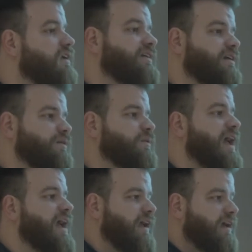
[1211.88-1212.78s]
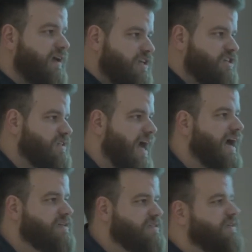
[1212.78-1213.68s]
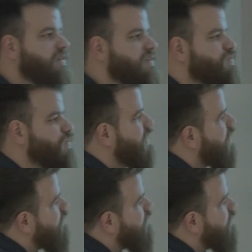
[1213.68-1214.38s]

of in an array, just as the spreaded out